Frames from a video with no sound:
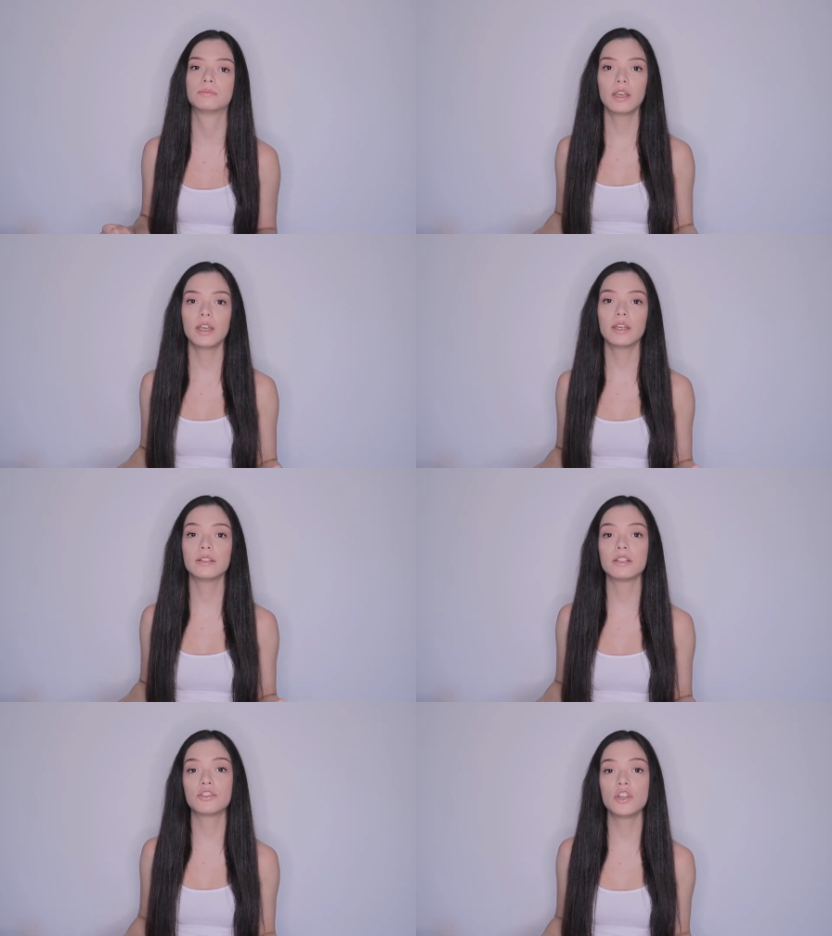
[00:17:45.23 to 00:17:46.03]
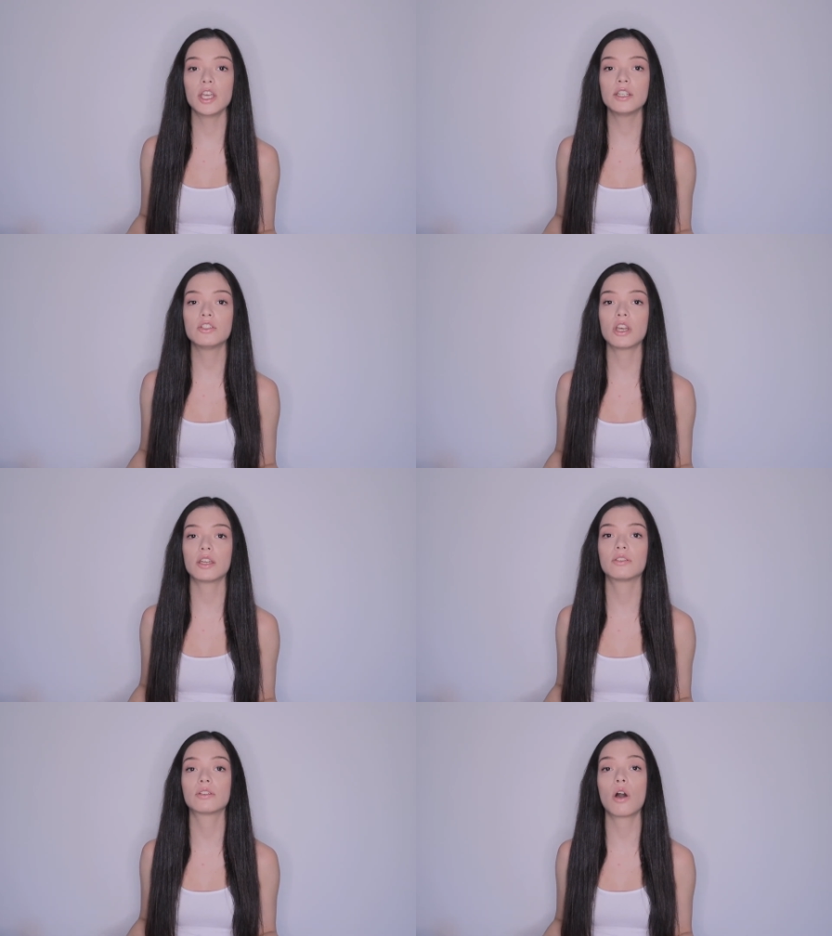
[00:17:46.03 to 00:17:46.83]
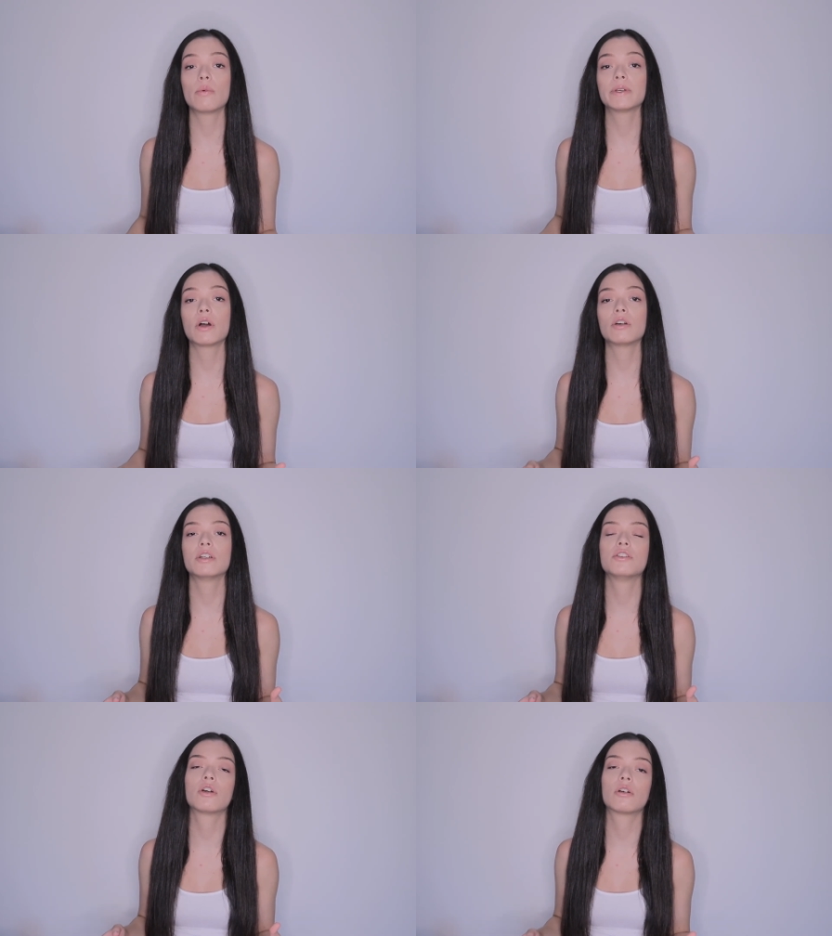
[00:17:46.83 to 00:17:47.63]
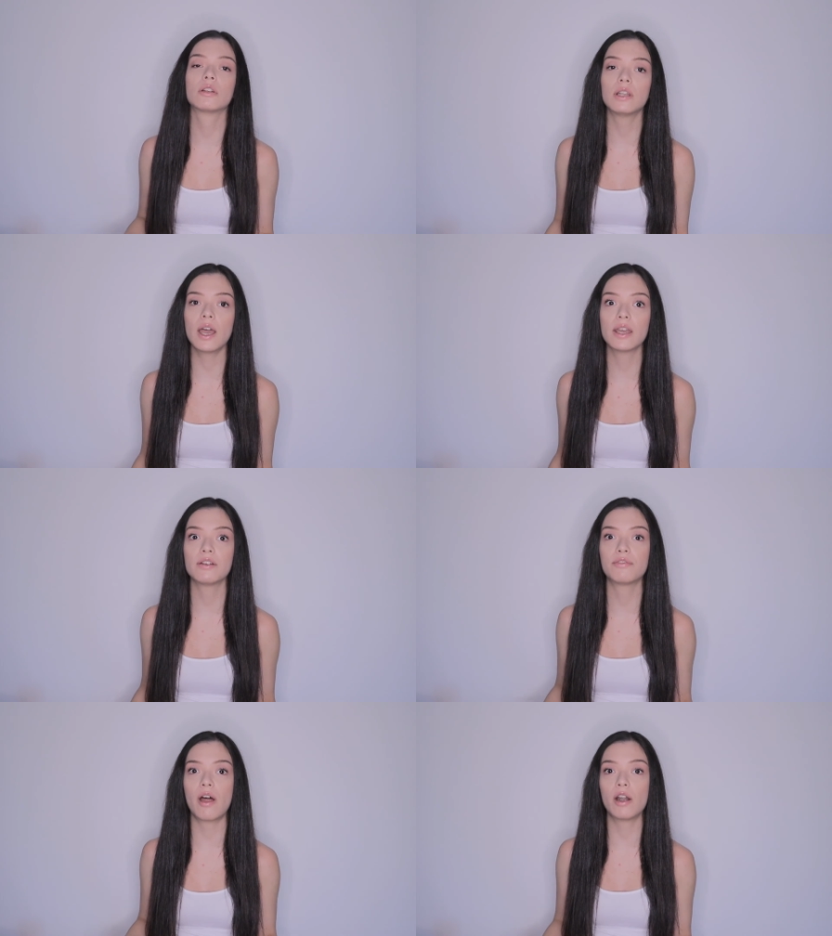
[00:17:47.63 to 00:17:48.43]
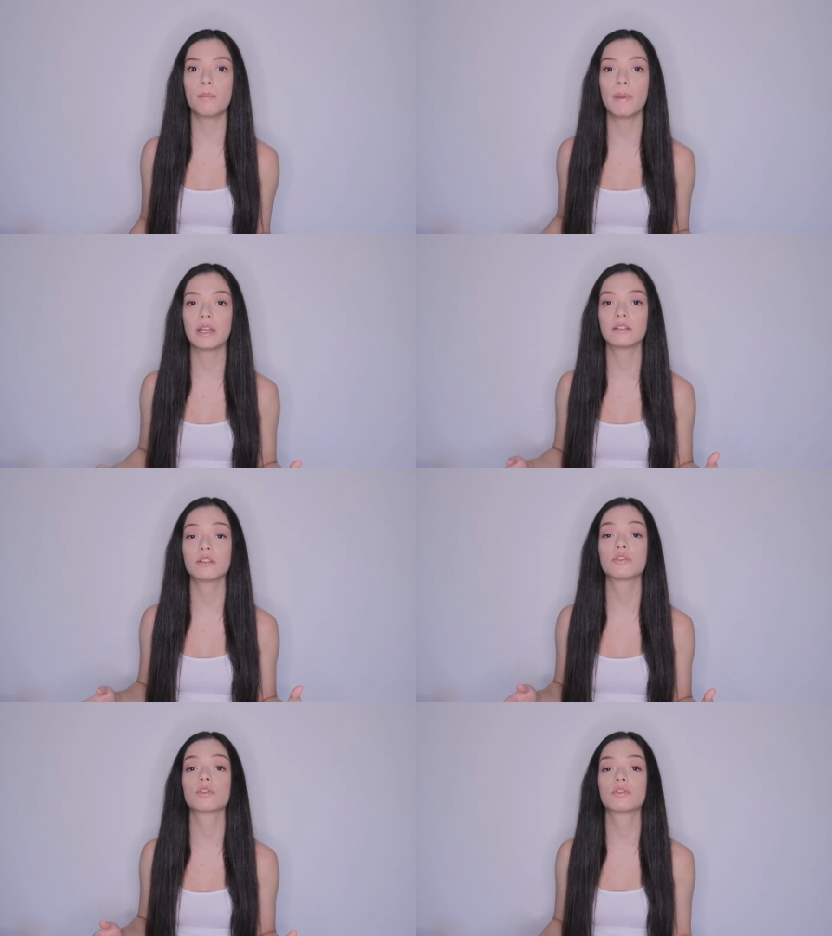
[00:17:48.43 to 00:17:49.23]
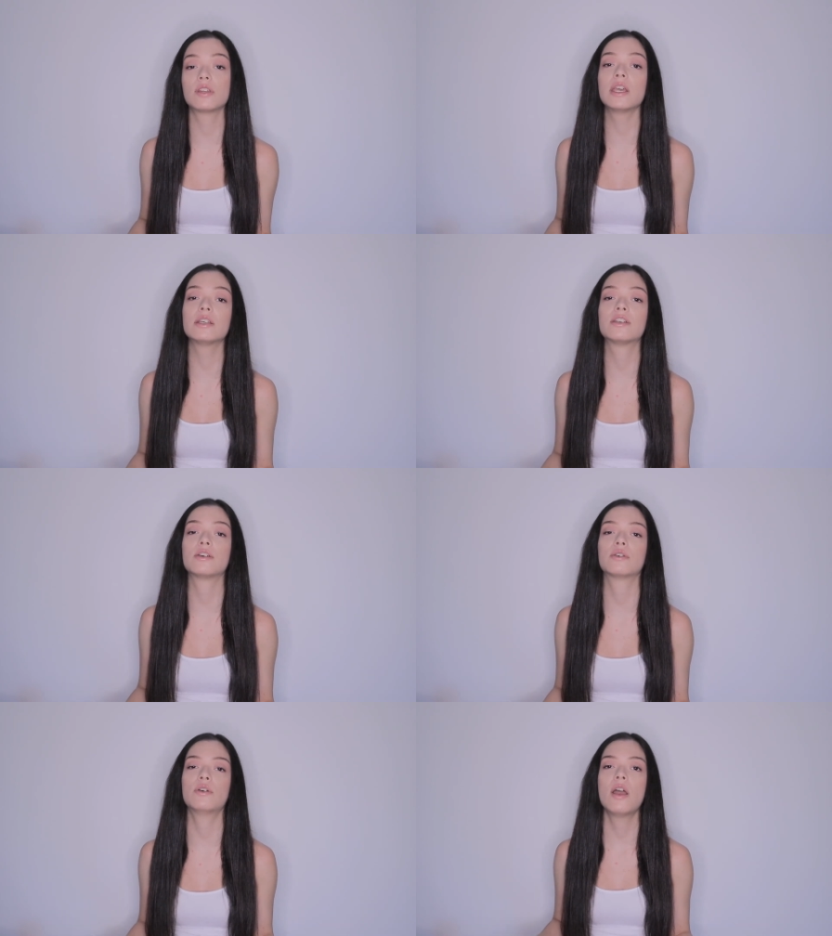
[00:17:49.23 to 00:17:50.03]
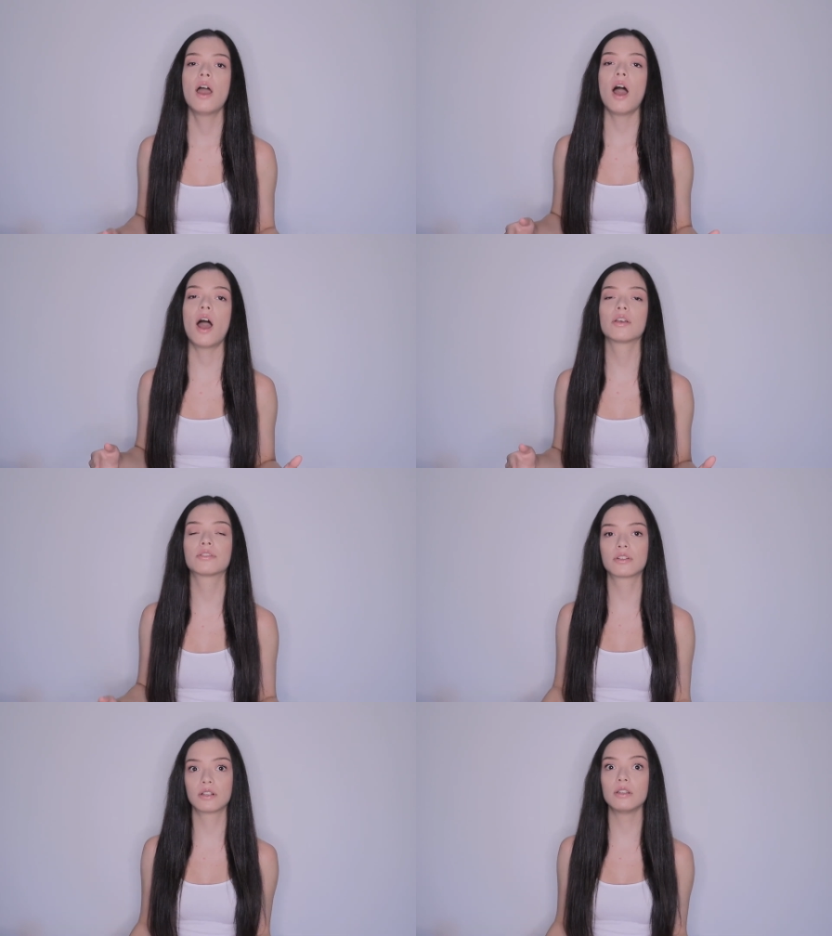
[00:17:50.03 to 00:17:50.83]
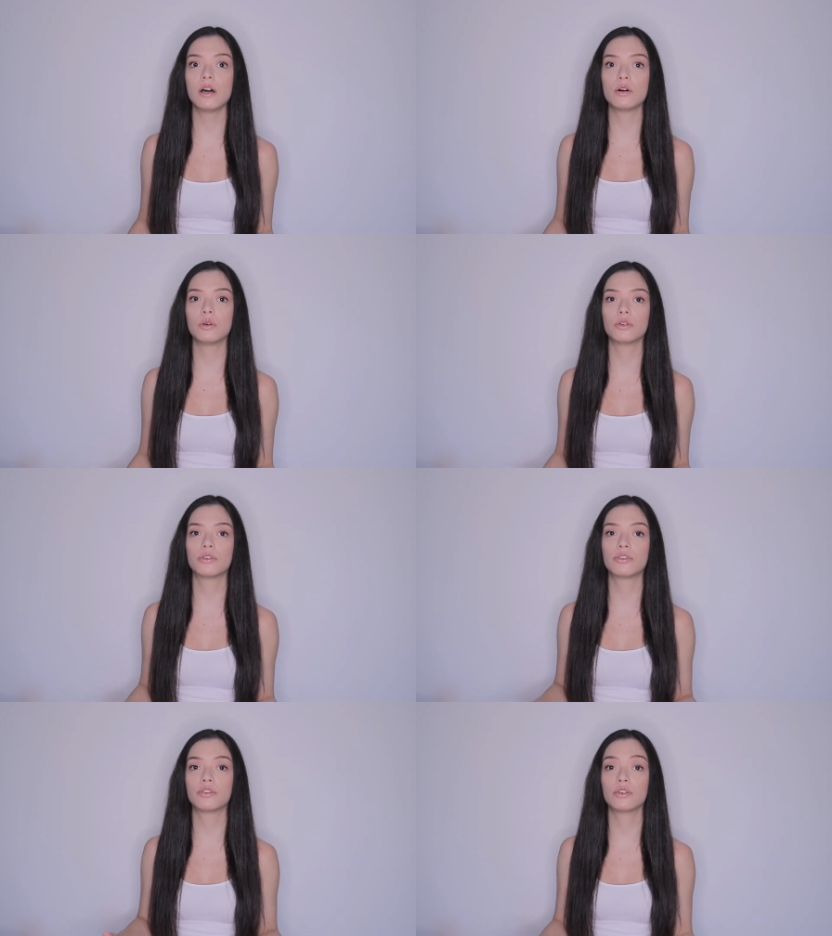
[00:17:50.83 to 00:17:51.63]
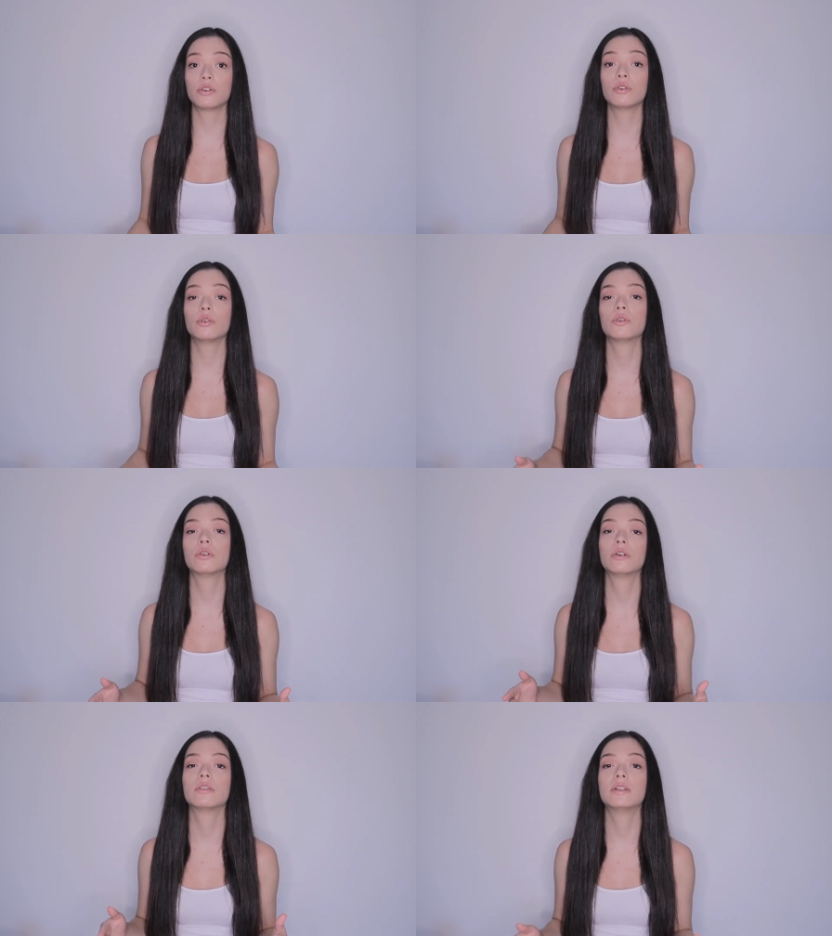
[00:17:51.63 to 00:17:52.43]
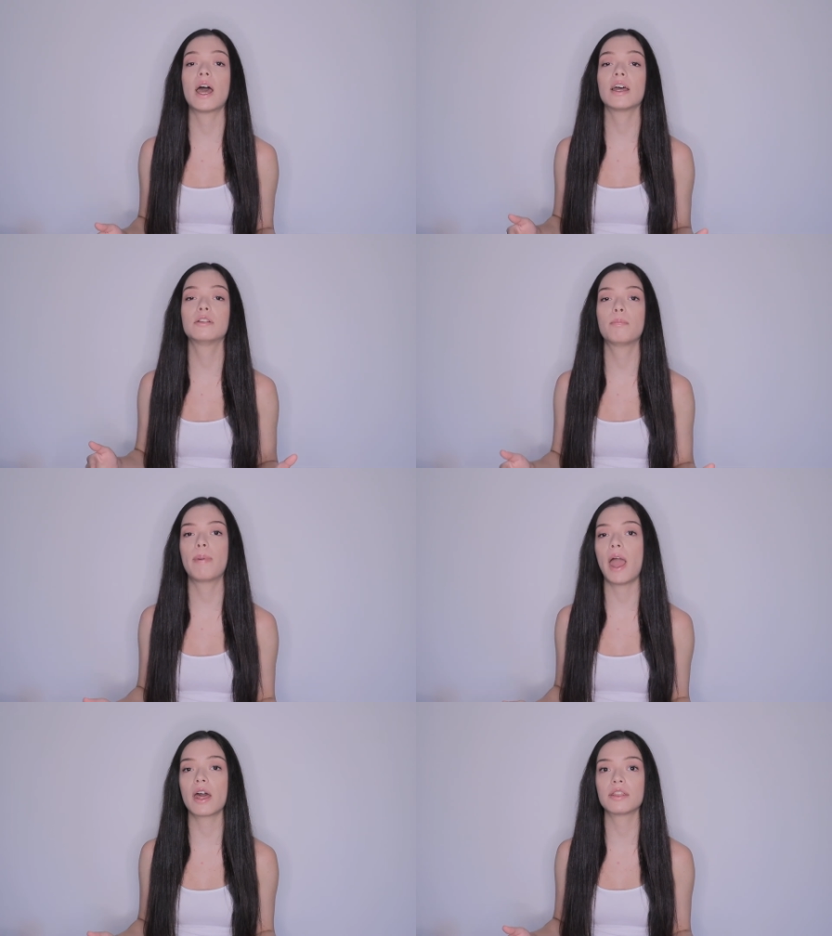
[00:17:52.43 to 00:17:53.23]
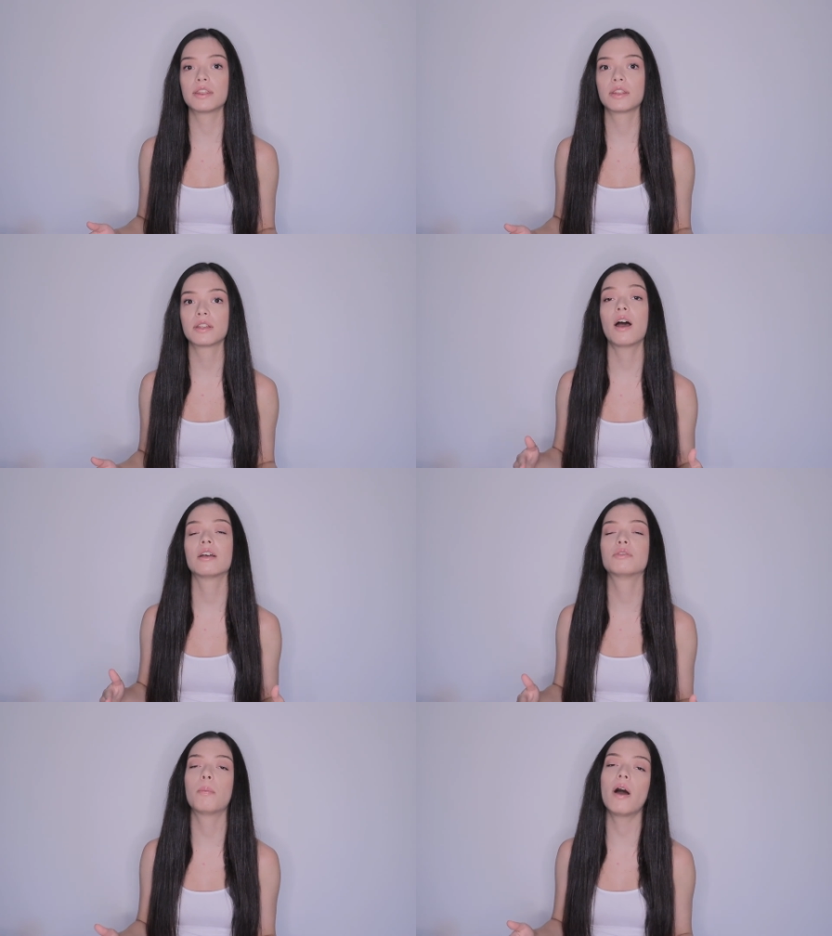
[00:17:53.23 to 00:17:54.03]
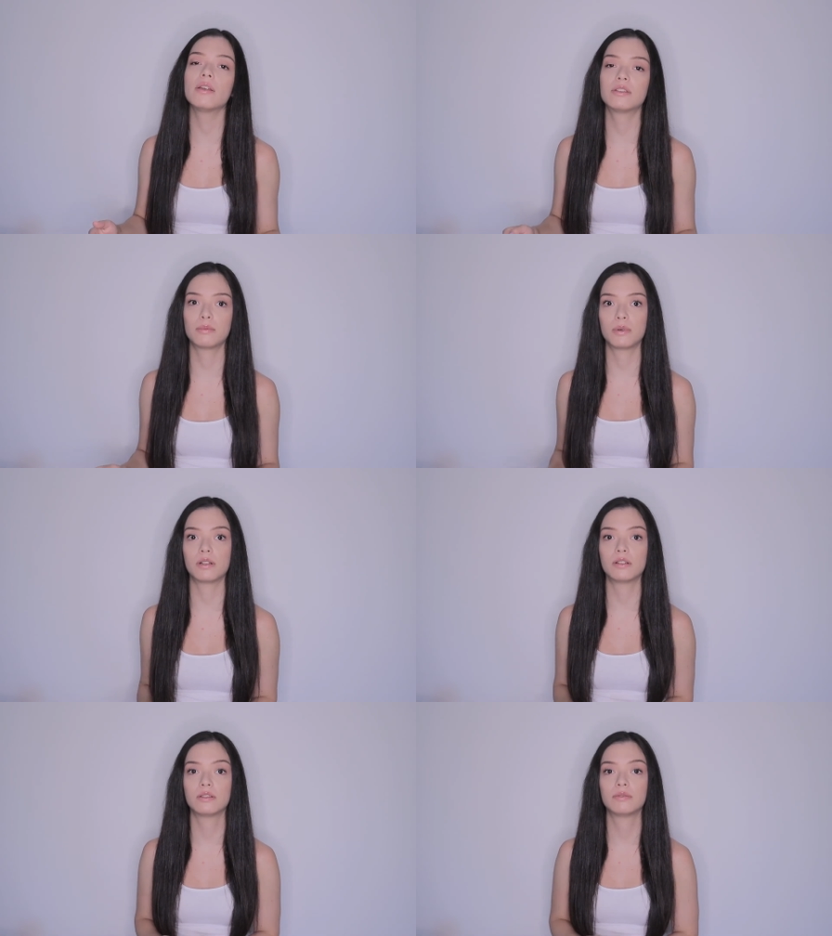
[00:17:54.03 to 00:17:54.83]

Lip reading: And the changes going on in your life are meant to take you as close to that path as possible.